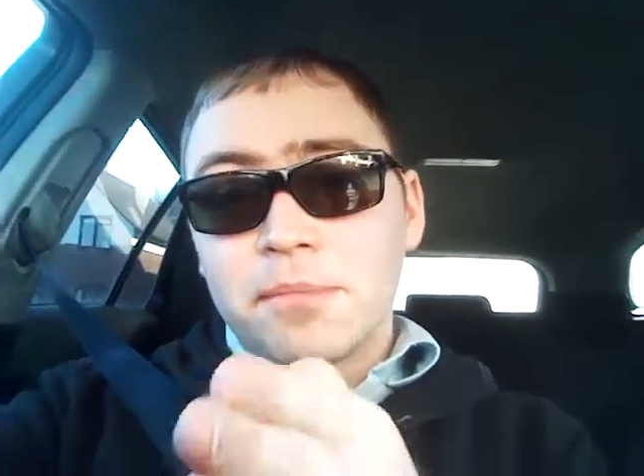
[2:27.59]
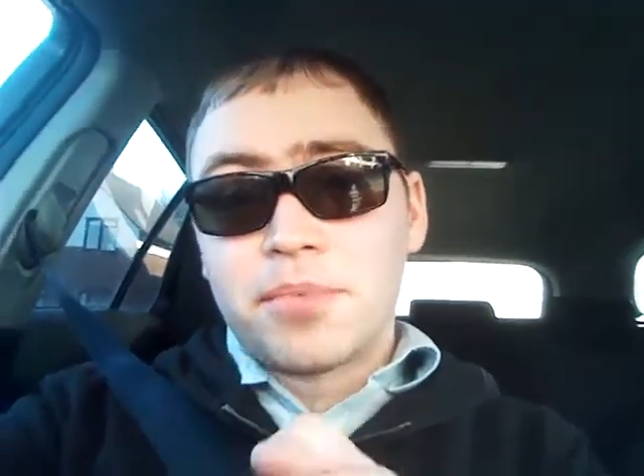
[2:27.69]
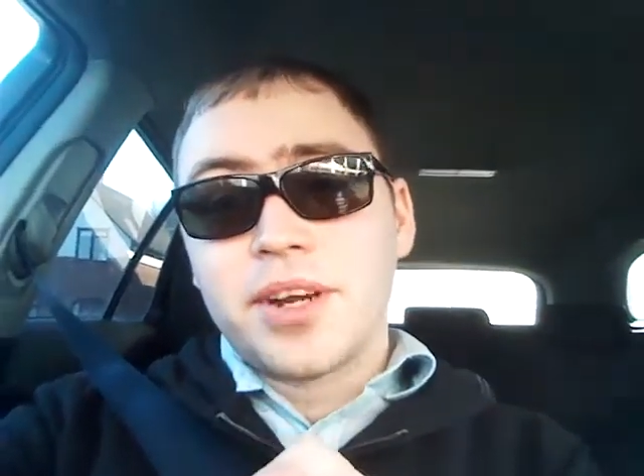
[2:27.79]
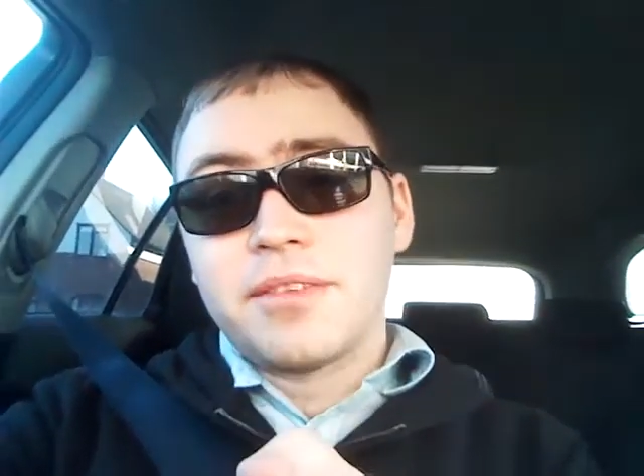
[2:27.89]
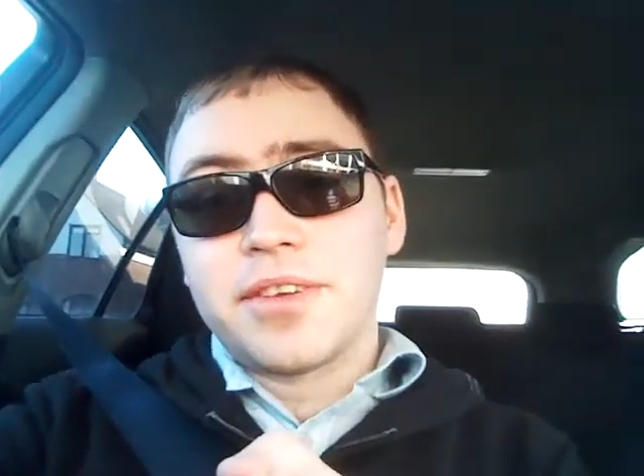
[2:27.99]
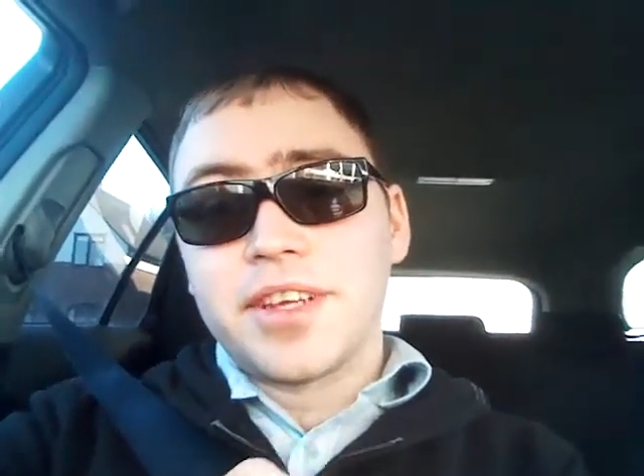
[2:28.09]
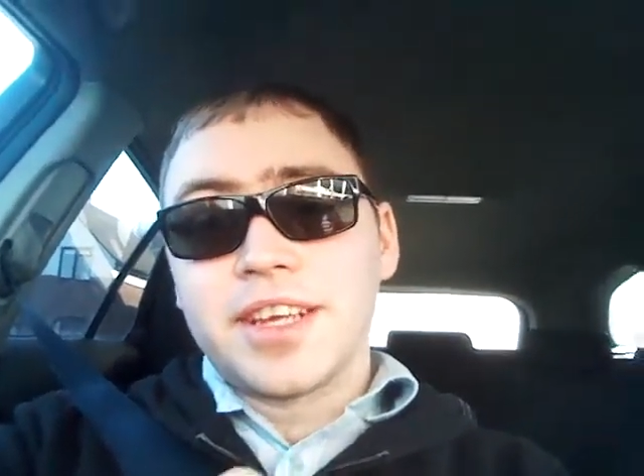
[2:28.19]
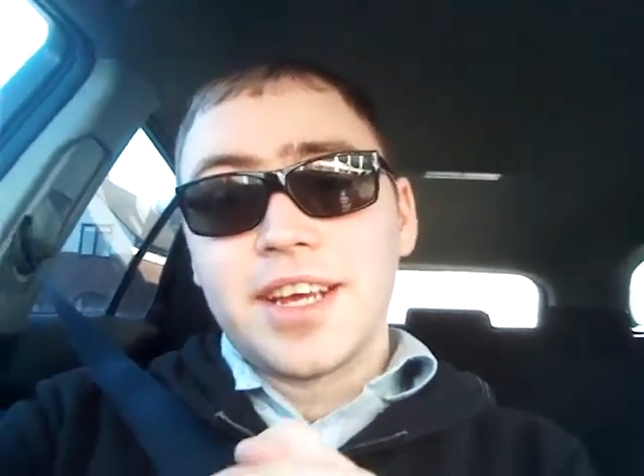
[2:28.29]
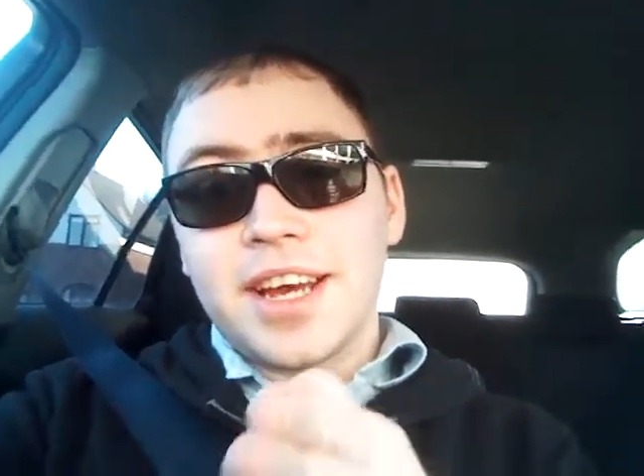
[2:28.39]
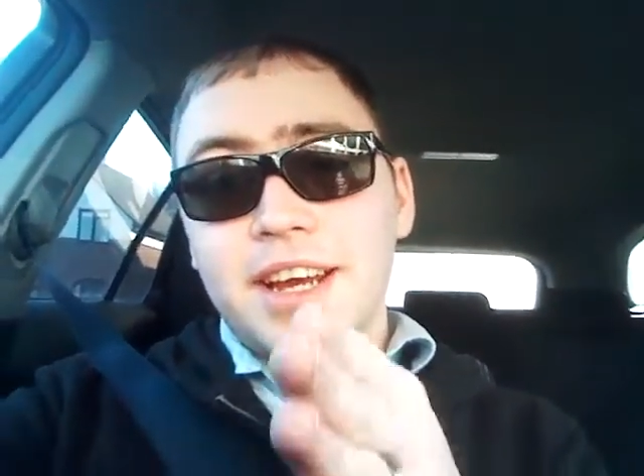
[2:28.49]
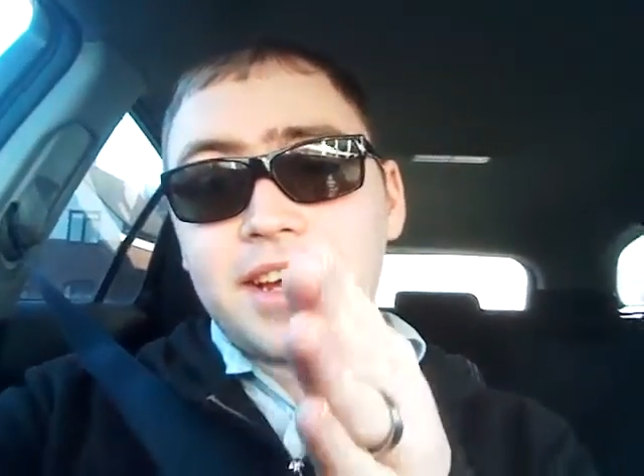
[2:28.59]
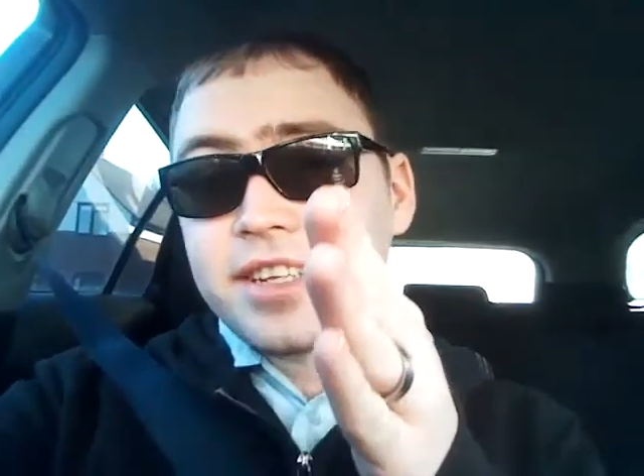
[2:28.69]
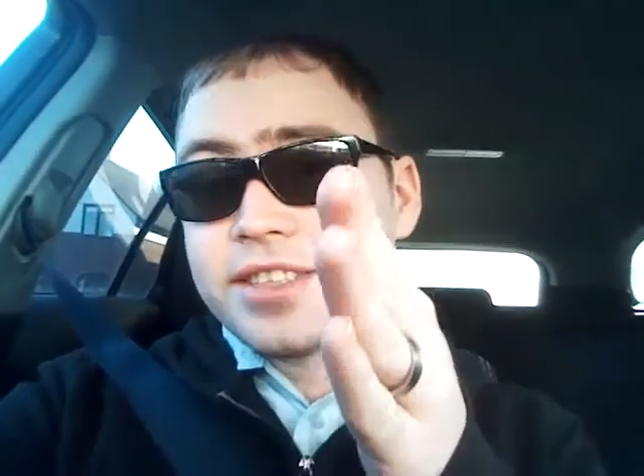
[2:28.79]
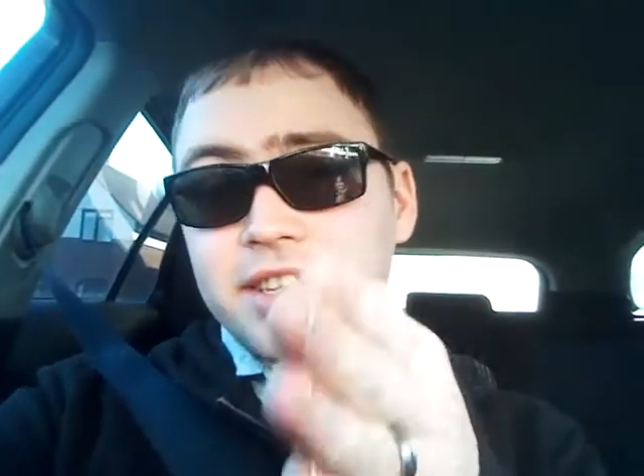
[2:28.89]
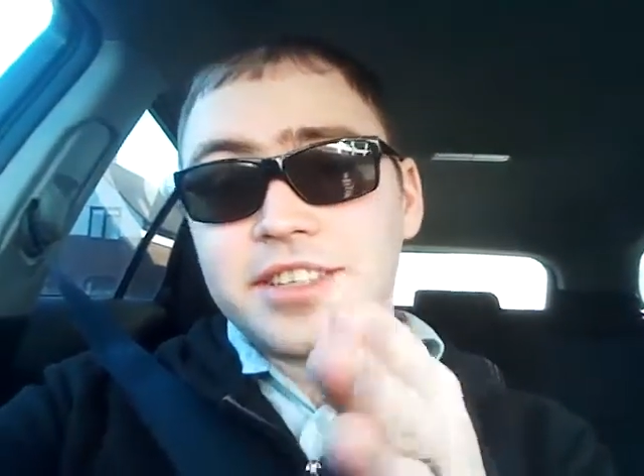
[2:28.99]
Private,
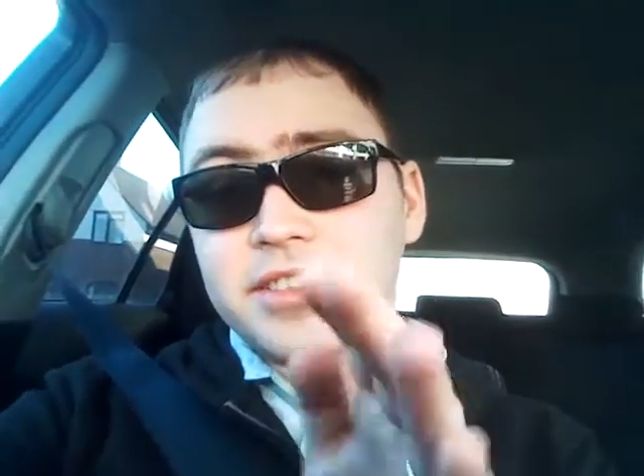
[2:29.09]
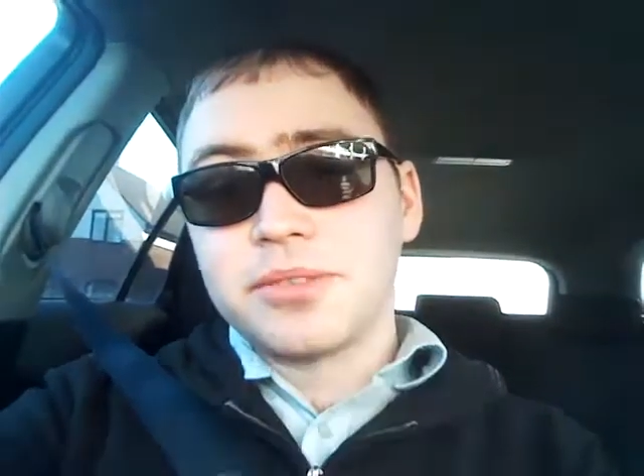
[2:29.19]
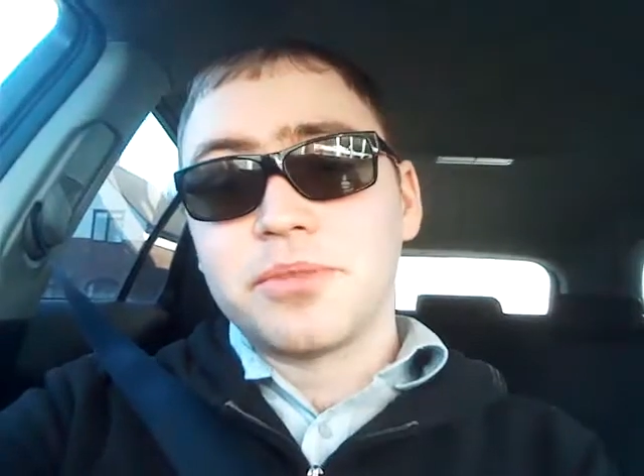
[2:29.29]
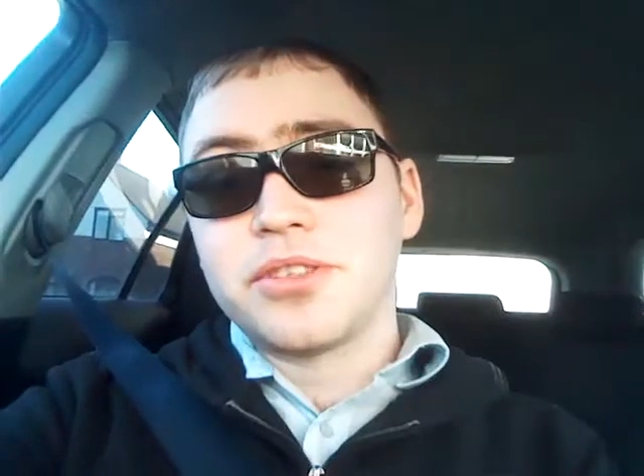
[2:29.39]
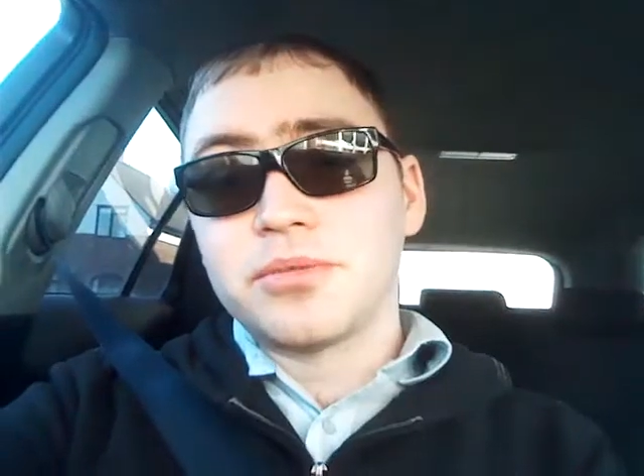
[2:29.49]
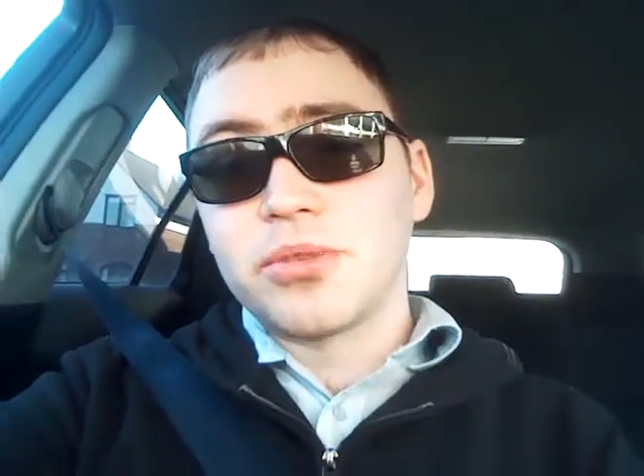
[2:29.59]
and I determined he's